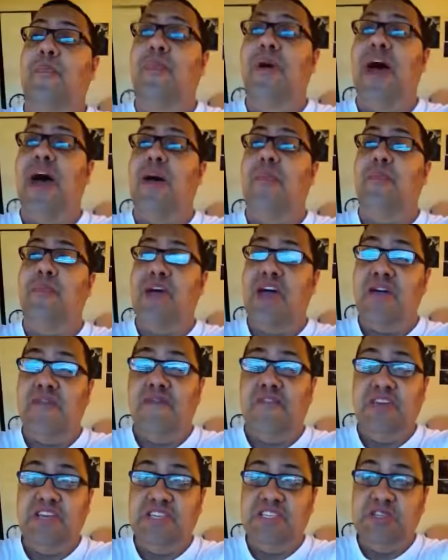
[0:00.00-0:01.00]
Batman
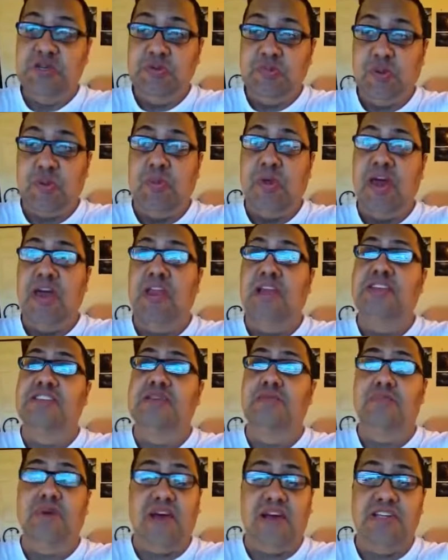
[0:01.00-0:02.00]
v Superman is
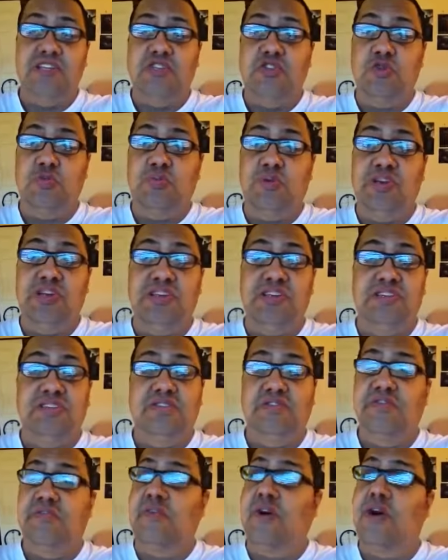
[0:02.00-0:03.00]
a masterpiece.
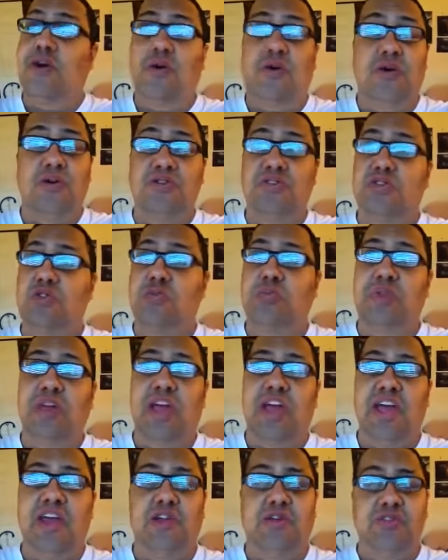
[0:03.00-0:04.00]
Fuck all stupid
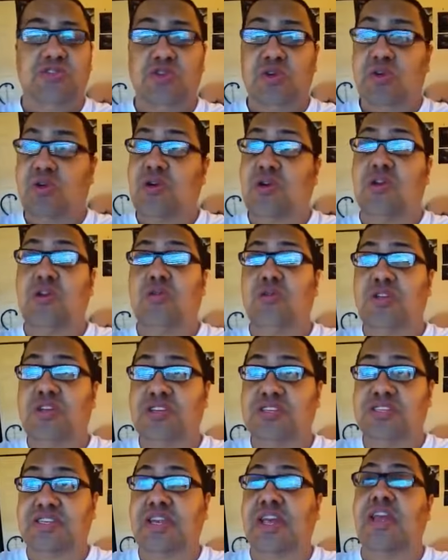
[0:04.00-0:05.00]
haters. You're
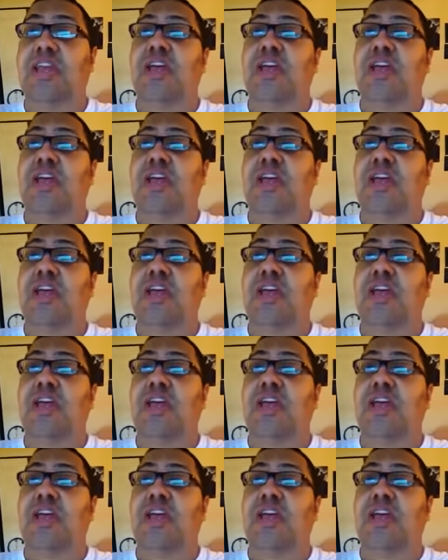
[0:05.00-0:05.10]
clueless.